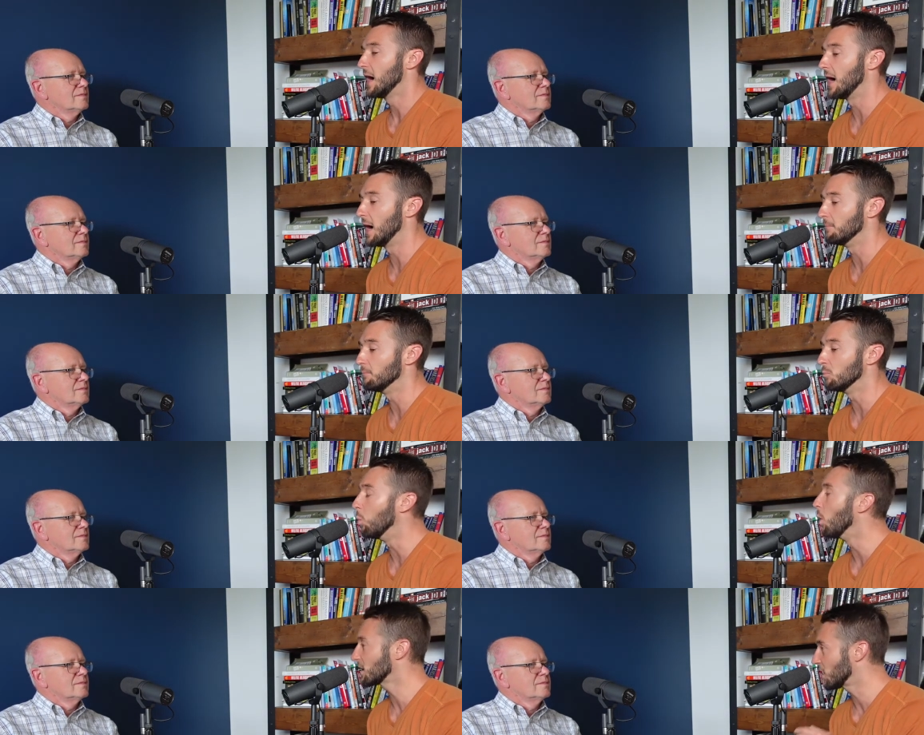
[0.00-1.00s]
Speaker 1: Um,
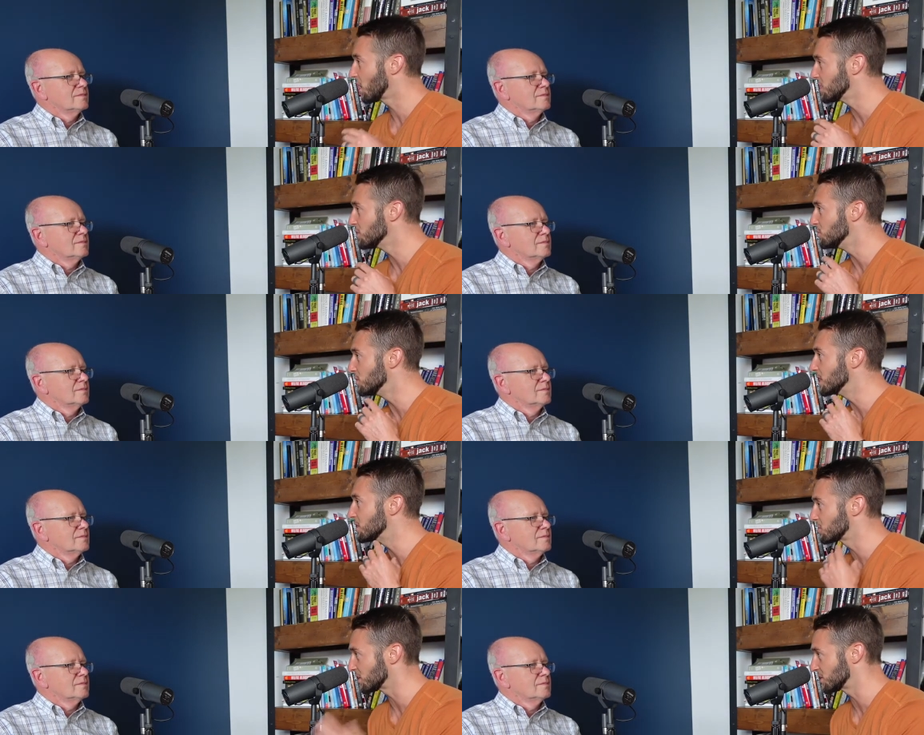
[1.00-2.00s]
what got you
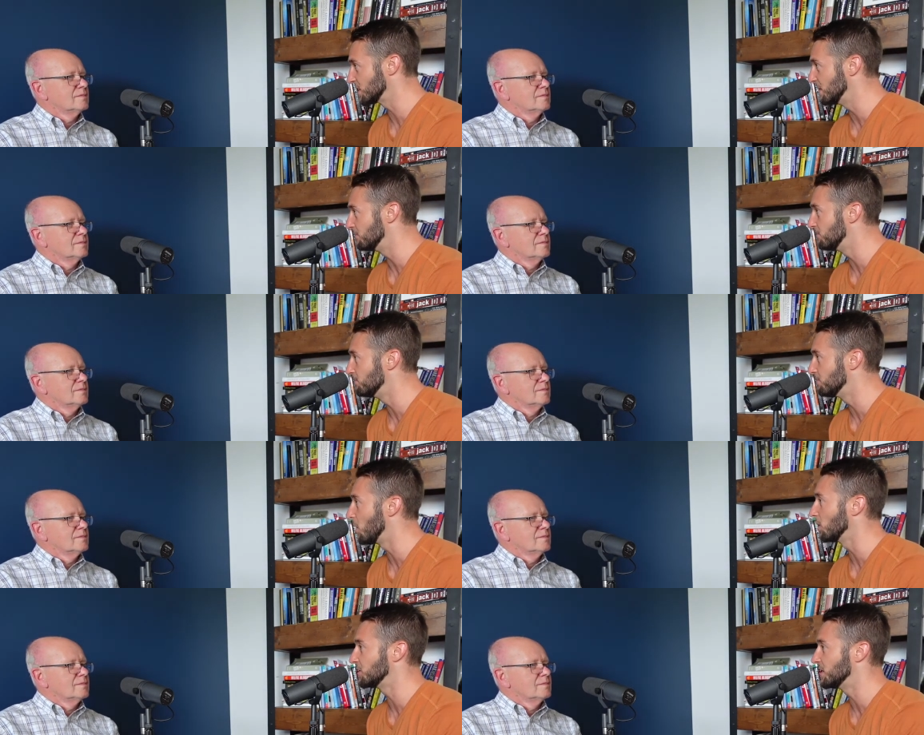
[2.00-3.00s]
interested in
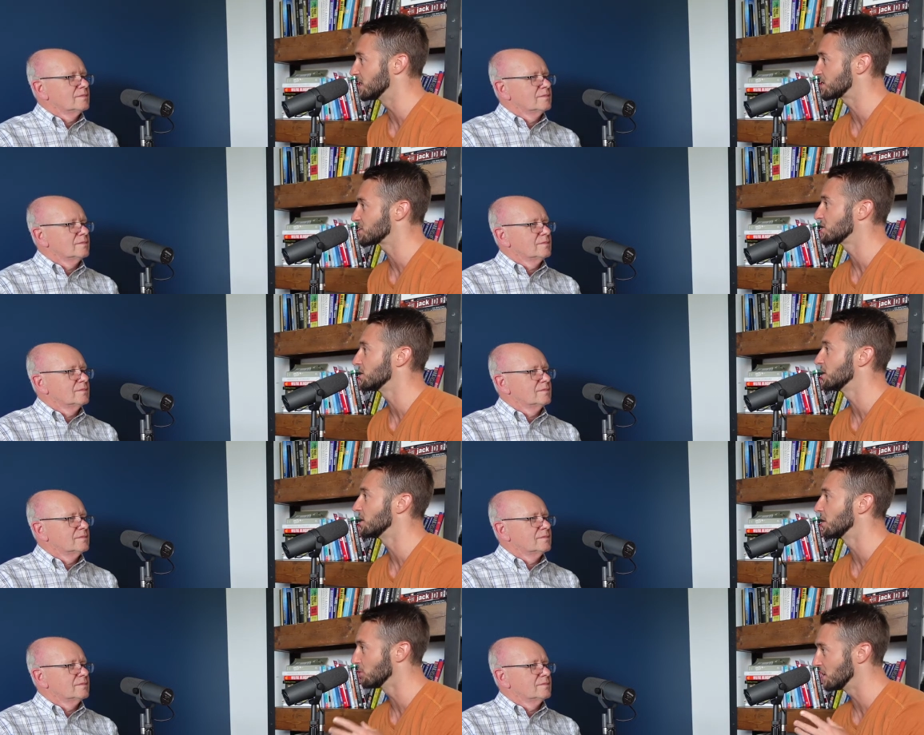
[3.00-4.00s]
politics
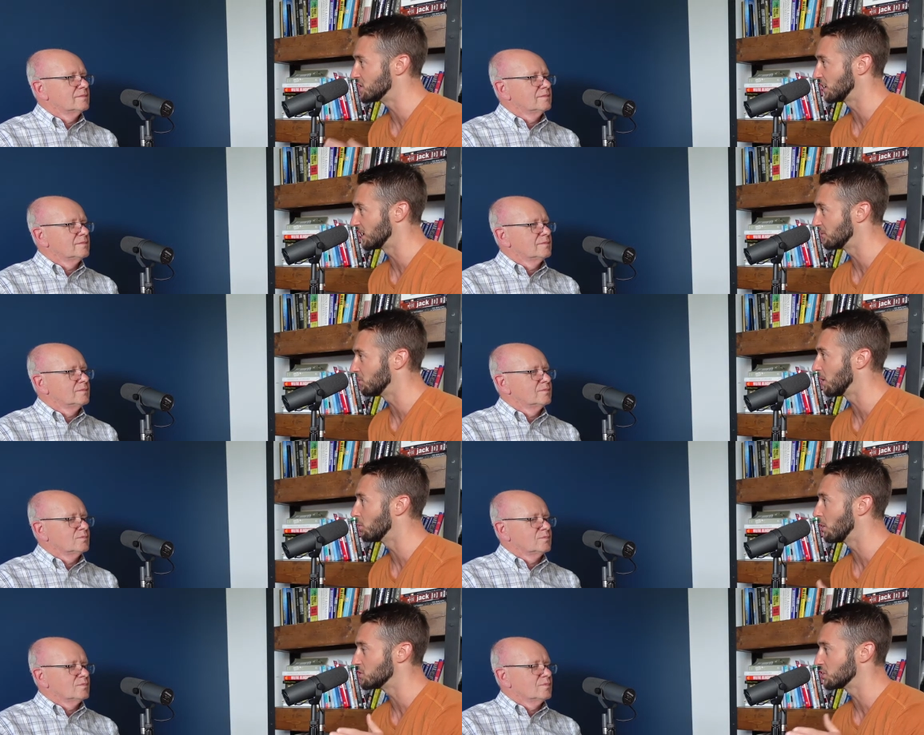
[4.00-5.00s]
originally?
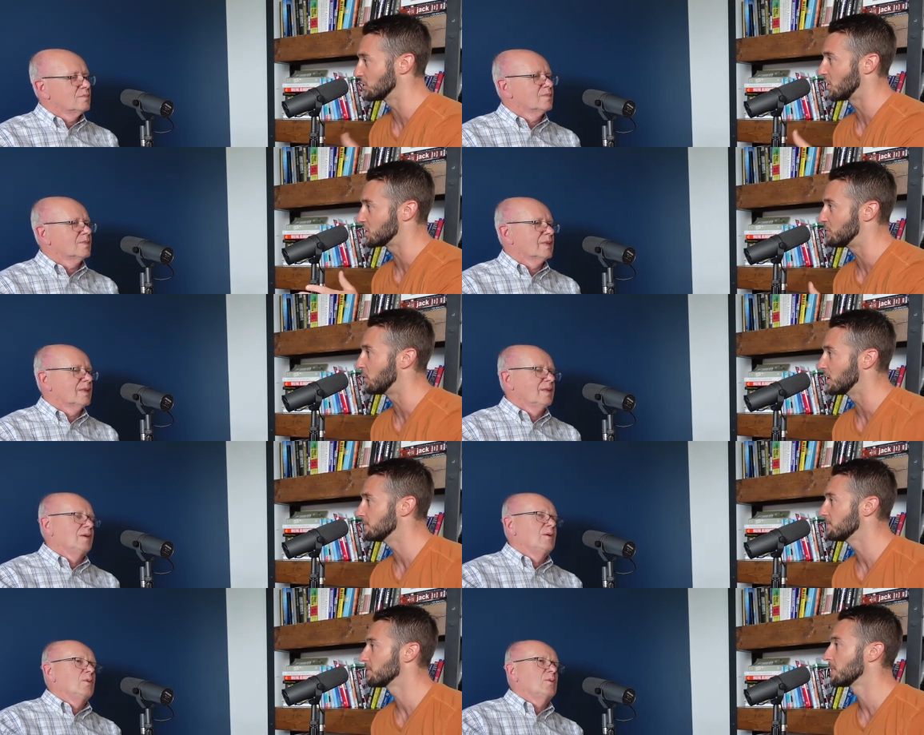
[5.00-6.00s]
What, what was your launch point?
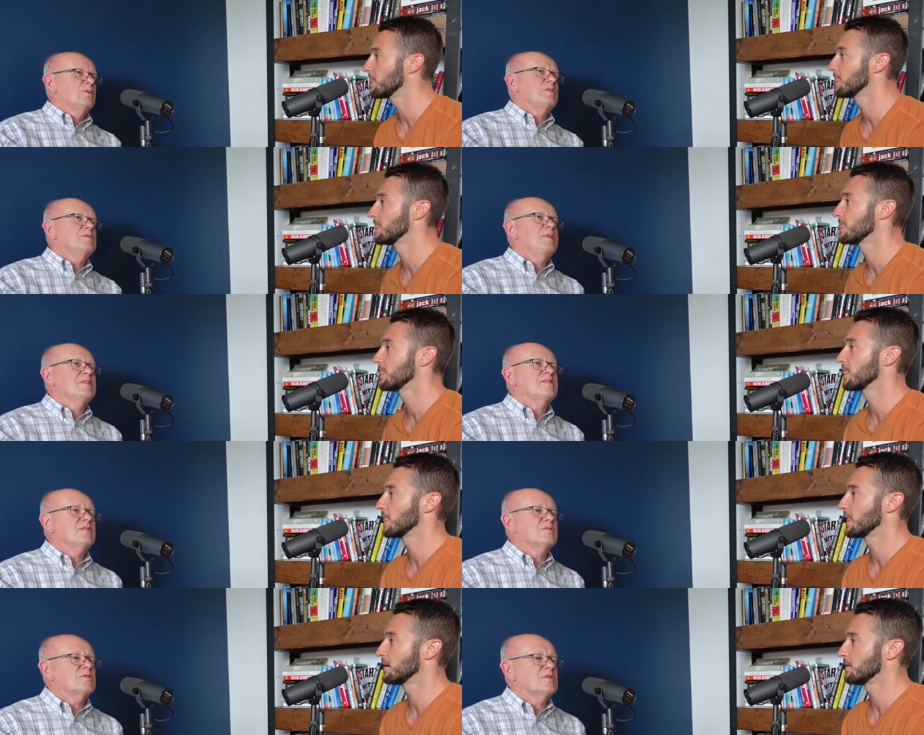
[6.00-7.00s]
Speaker 2: Well, this may
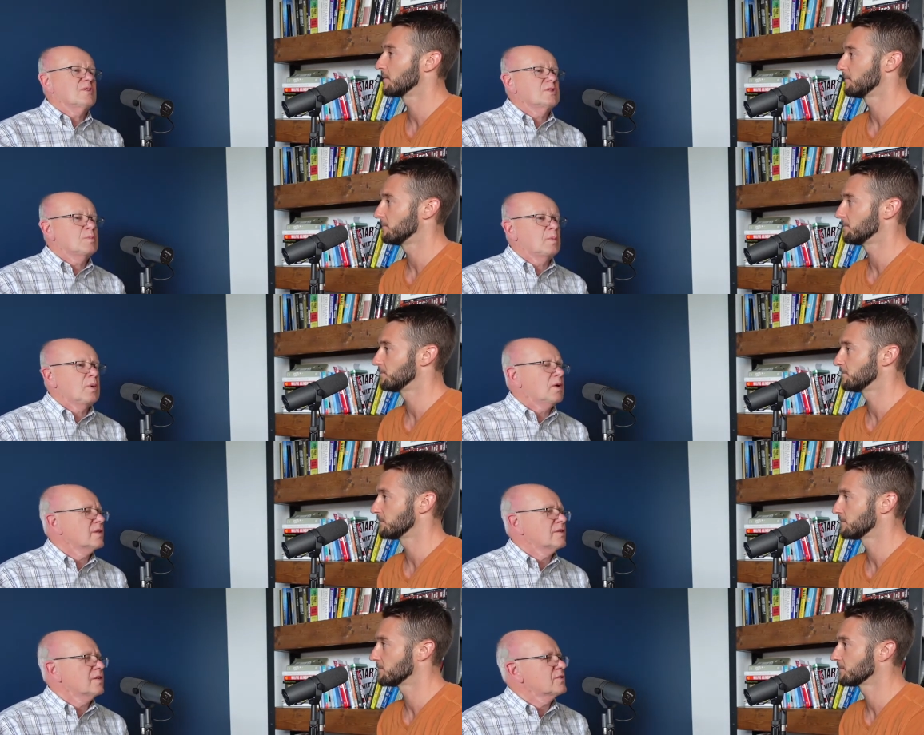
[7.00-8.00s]
sound strange, but
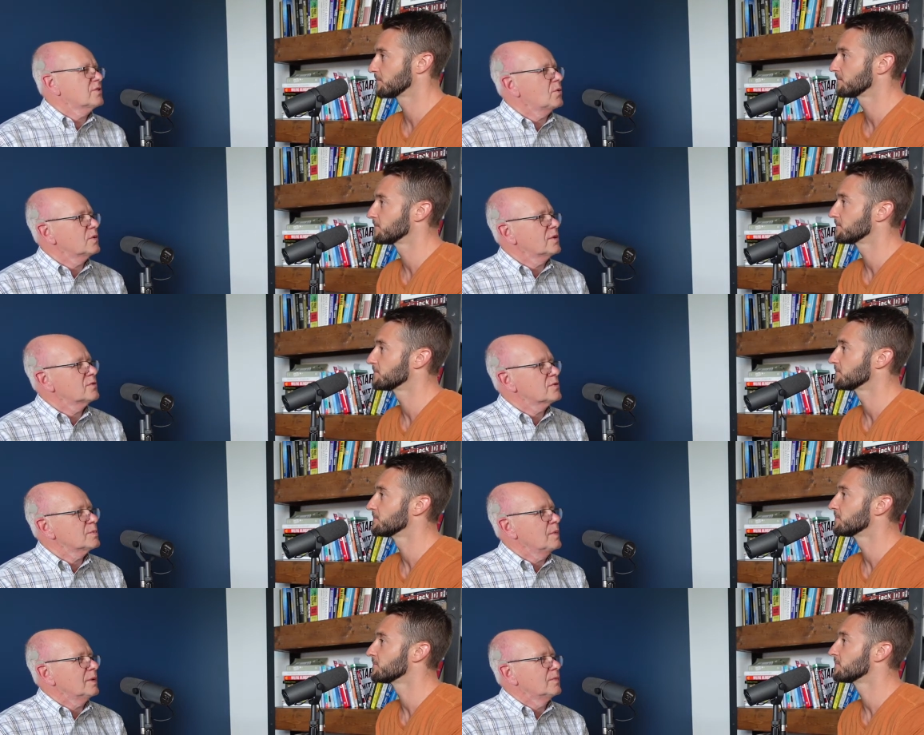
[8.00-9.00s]
politics don't
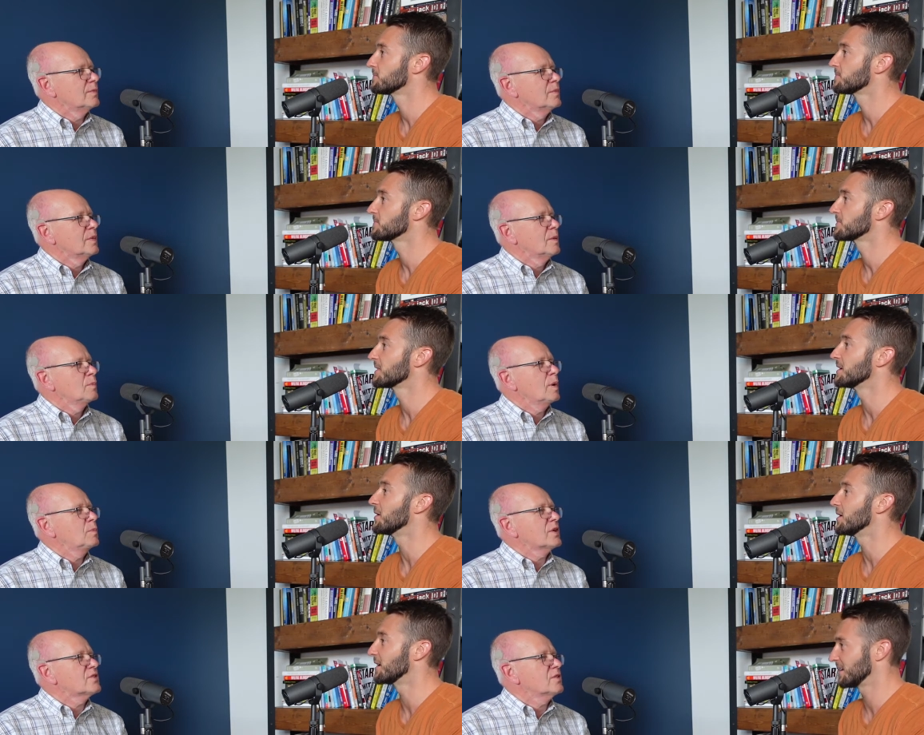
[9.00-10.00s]
interest me.
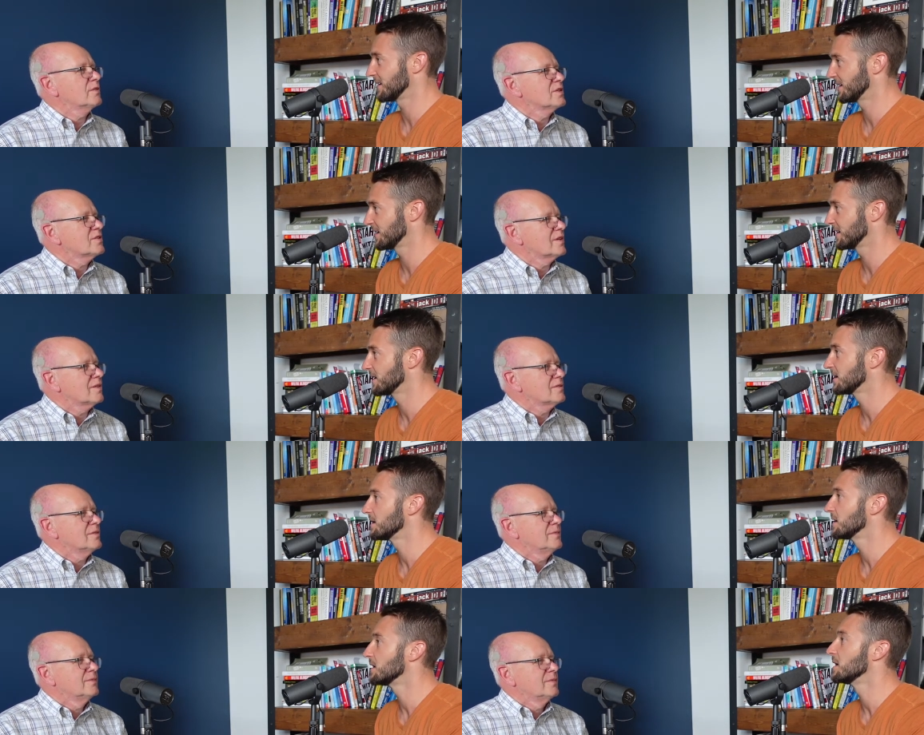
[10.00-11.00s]
Public service
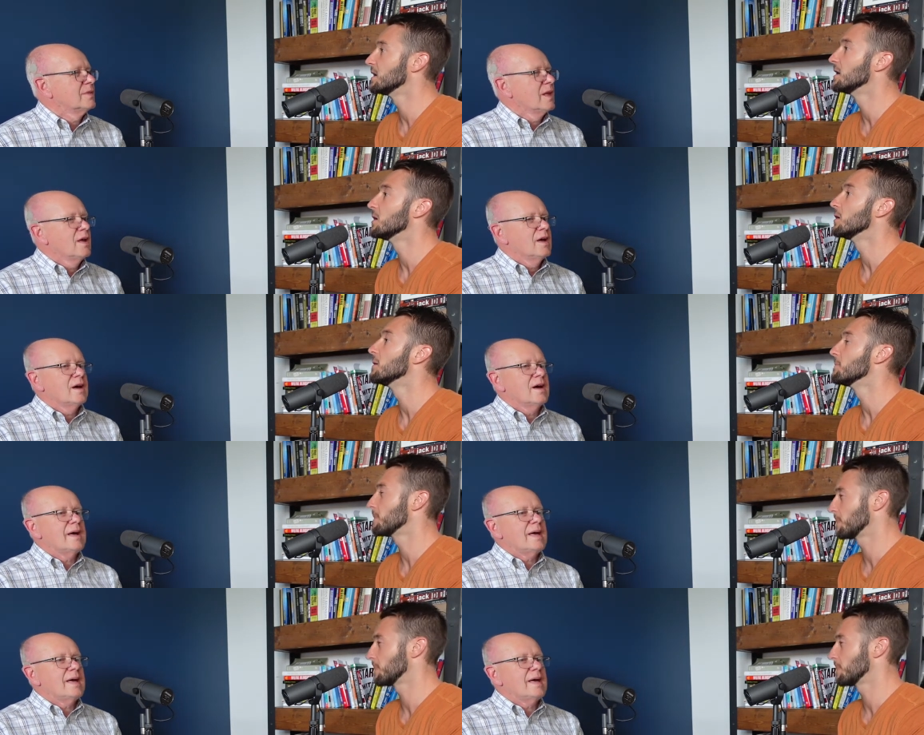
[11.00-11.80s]
does. I